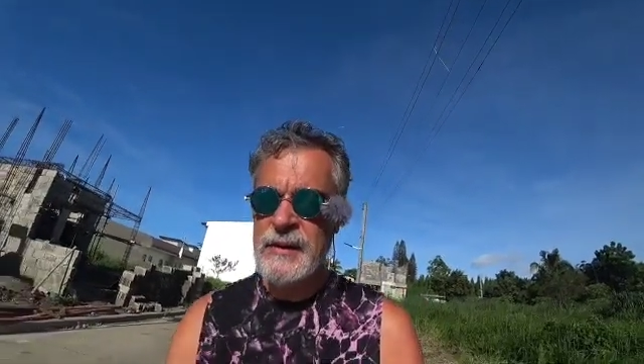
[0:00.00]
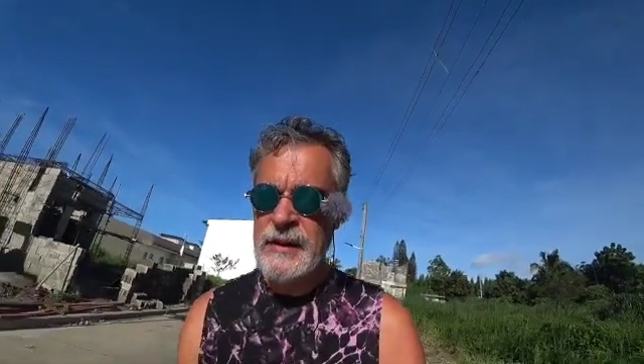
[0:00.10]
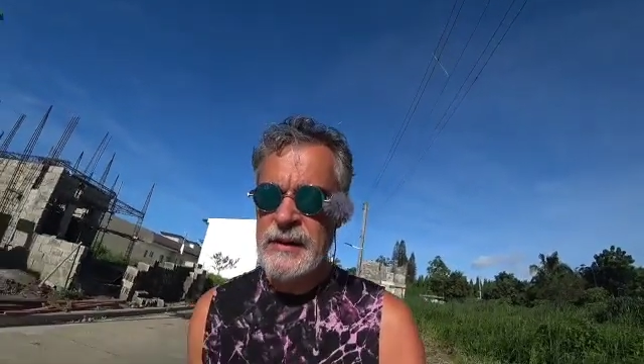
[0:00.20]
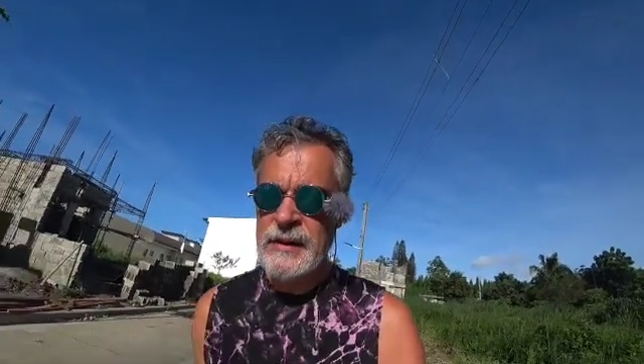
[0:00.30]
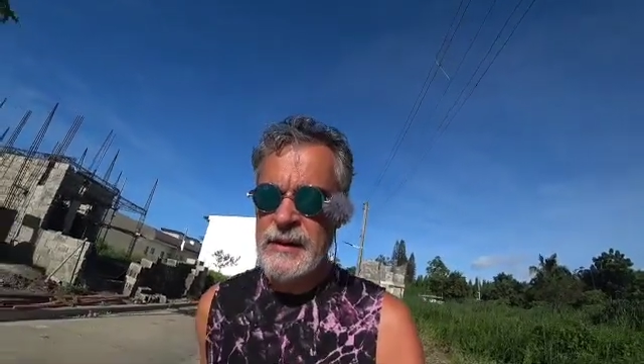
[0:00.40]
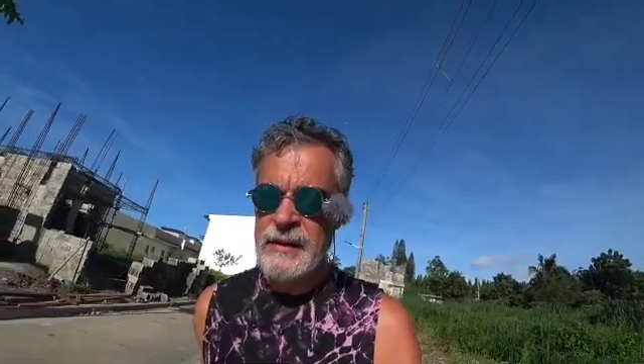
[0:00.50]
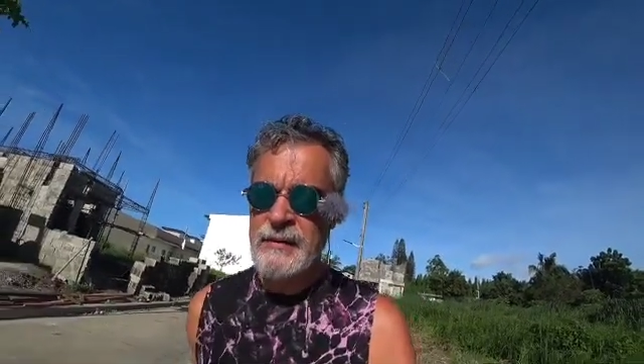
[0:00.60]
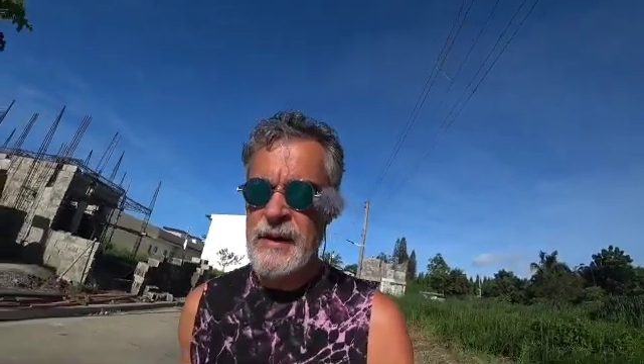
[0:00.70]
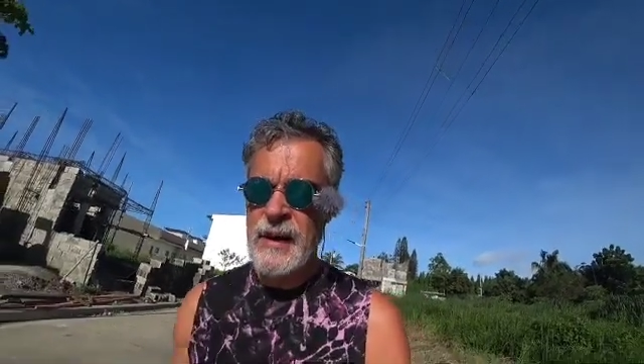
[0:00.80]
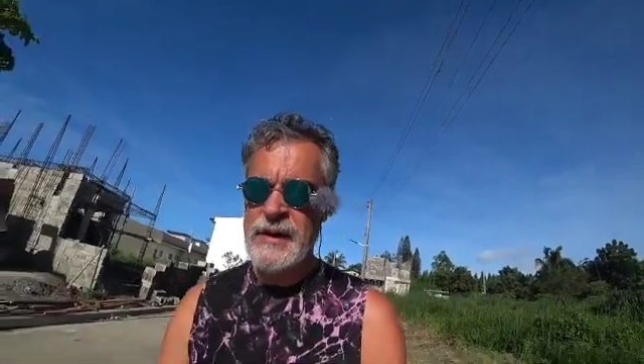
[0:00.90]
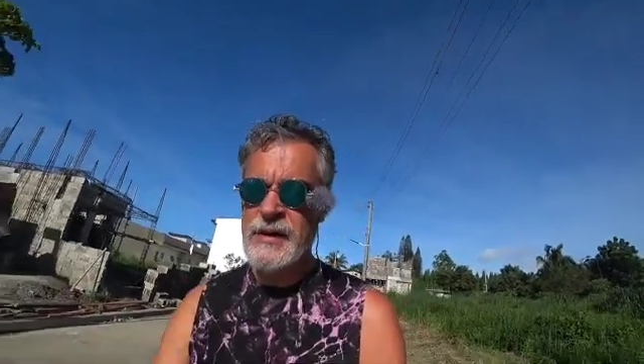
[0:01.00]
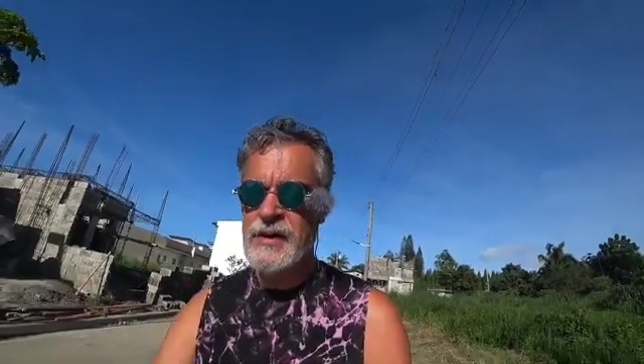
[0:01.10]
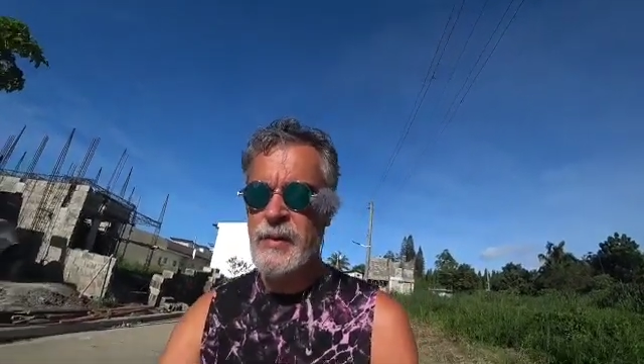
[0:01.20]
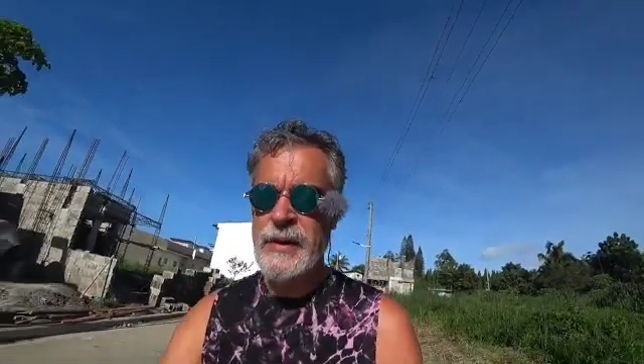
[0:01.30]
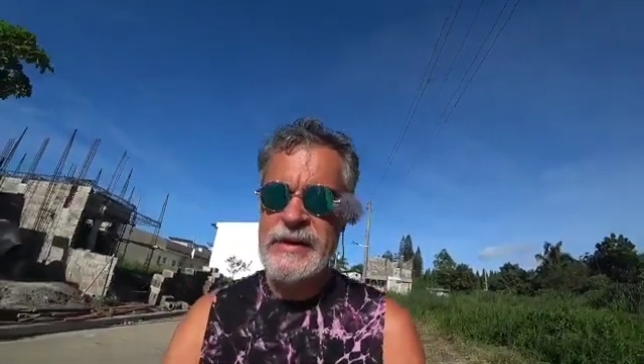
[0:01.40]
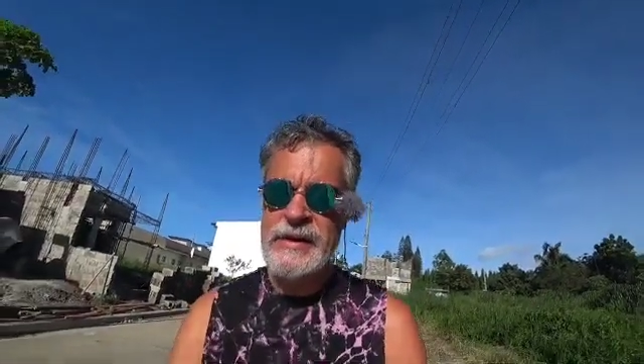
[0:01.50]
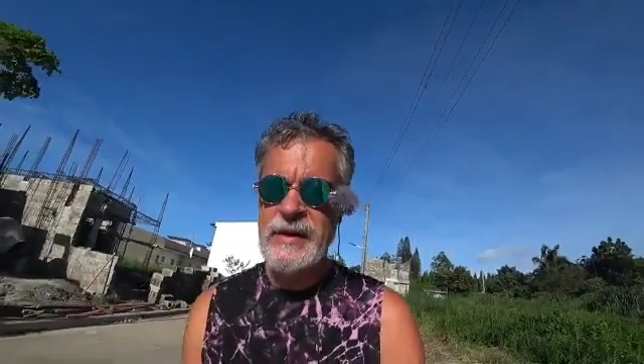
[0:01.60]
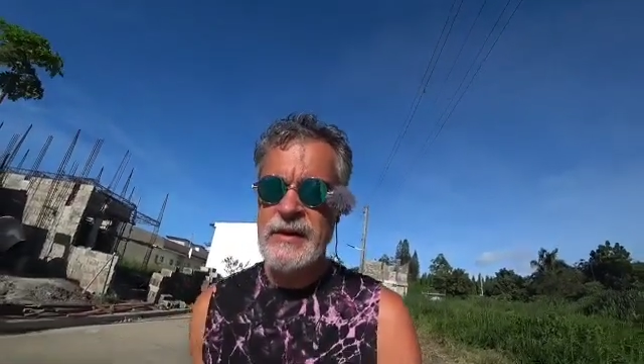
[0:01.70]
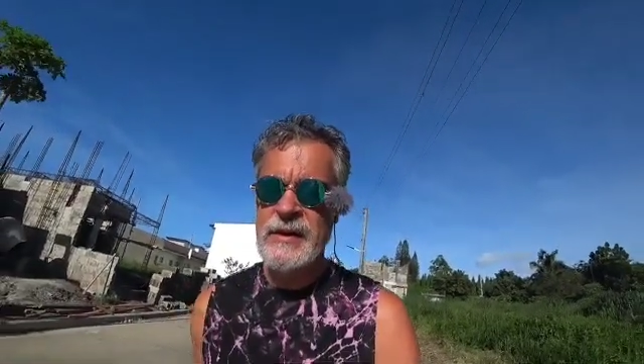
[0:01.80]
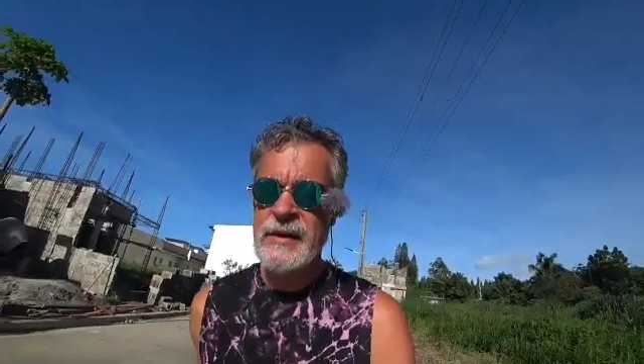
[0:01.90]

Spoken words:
and I can twist